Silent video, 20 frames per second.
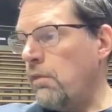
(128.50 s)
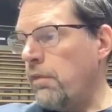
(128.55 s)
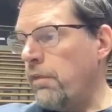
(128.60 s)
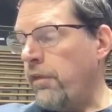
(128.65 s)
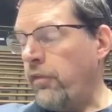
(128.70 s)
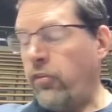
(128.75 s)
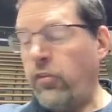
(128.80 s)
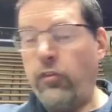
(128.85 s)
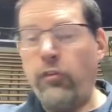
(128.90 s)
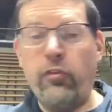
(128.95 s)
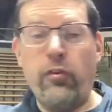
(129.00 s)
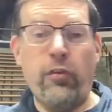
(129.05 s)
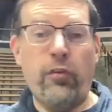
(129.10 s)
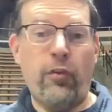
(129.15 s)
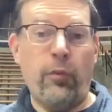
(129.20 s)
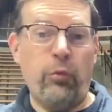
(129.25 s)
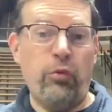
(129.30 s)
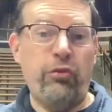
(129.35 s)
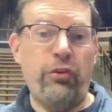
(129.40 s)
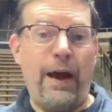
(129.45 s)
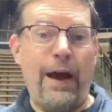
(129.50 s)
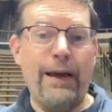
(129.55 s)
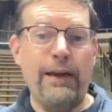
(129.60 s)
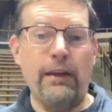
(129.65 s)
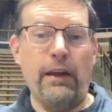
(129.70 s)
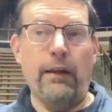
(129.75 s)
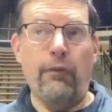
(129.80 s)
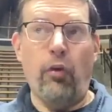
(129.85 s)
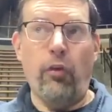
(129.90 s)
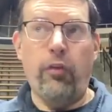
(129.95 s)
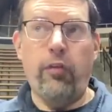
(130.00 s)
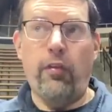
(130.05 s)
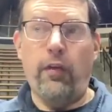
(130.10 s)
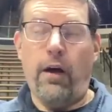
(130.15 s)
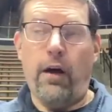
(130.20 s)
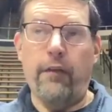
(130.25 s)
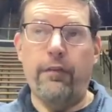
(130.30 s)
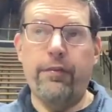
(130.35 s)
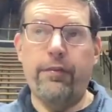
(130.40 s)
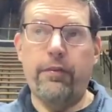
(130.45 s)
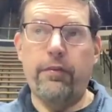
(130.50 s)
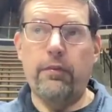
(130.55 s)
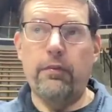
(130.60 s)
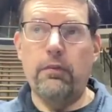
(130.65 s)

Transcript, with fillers: this is just some Shaq level stuff